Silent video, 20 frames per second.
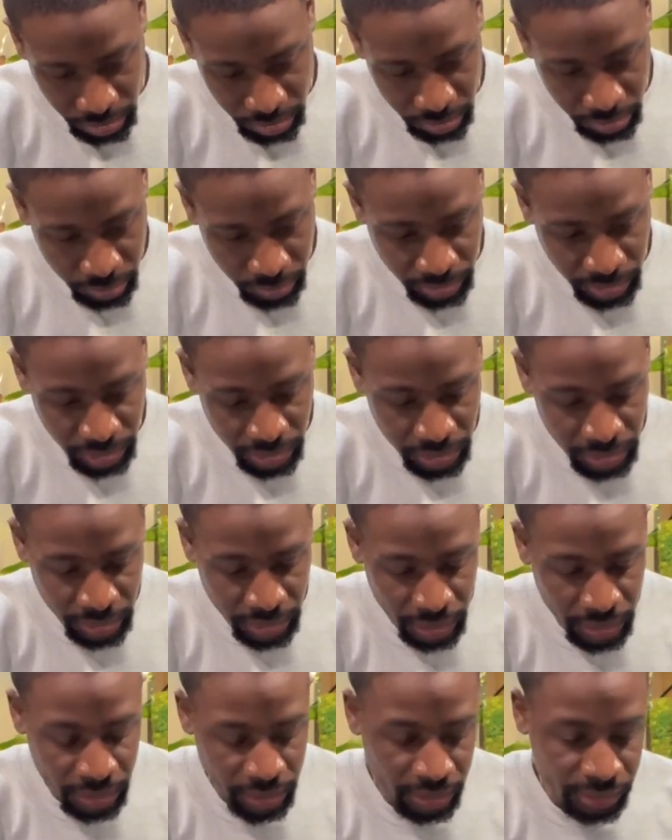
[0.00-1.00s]
sweet. And then
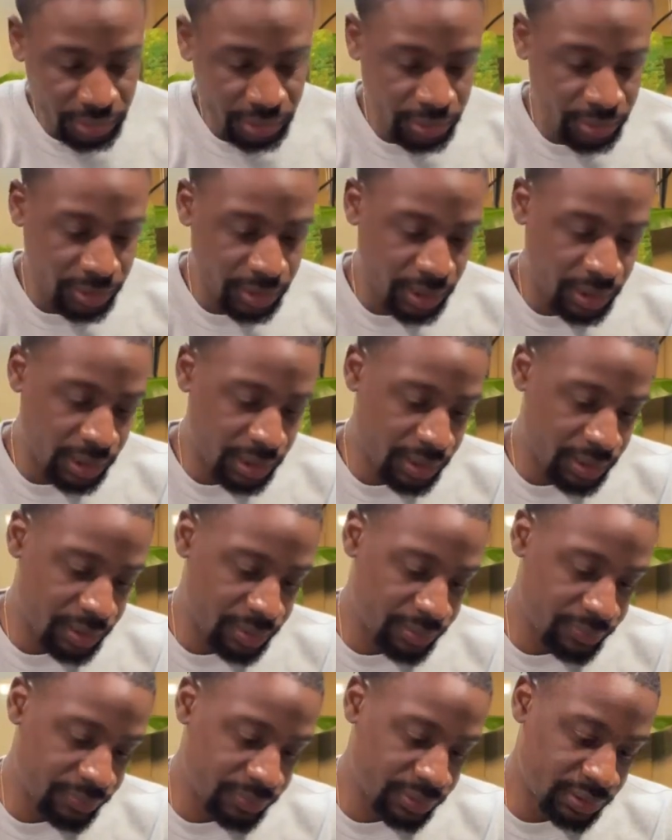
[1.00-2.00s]
I also
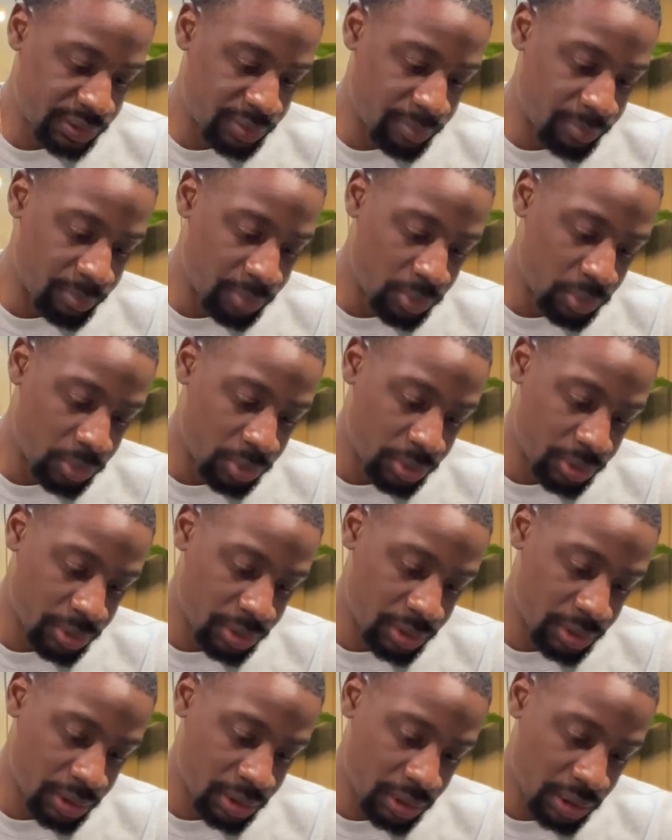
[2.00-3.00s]
have some
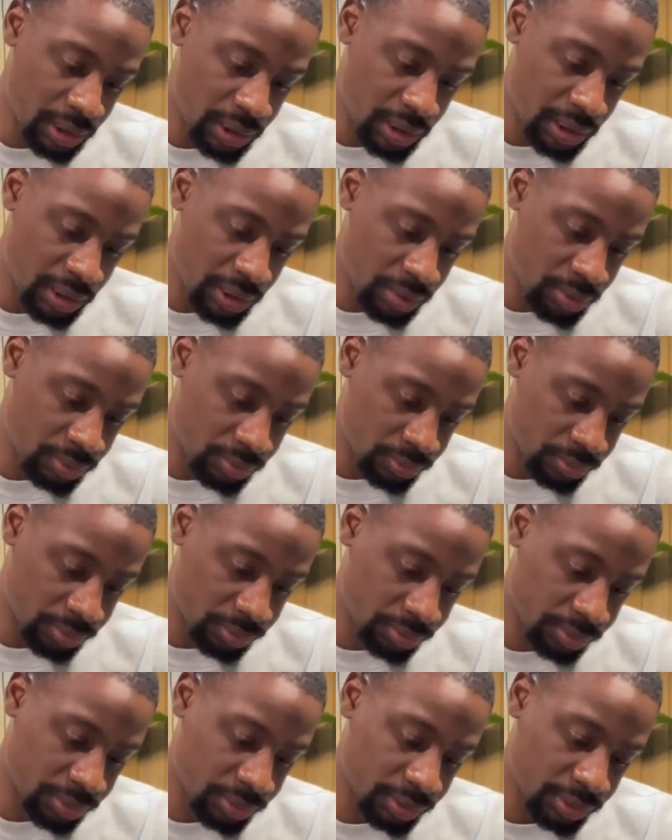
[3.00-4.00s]
more. Yeah, those
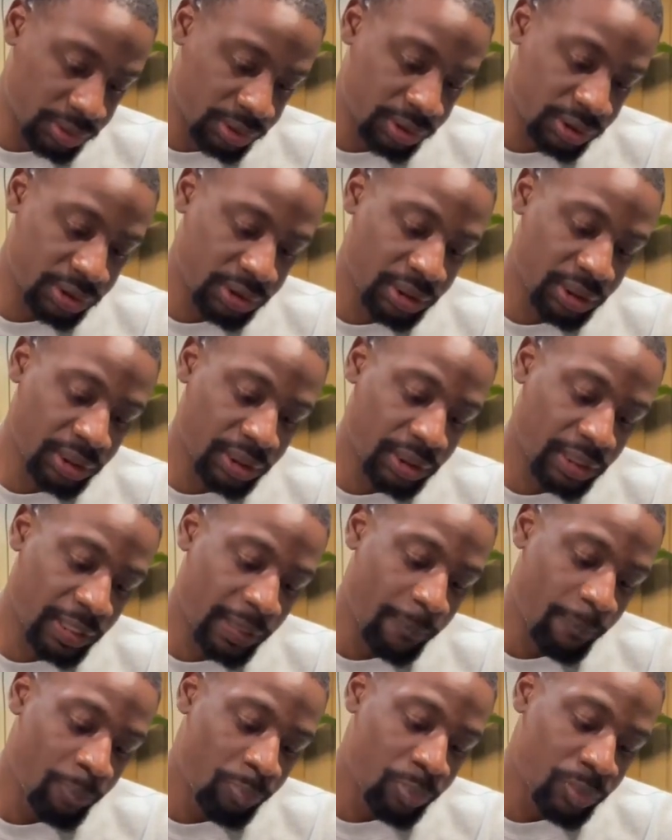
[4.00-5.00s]
roots are sick.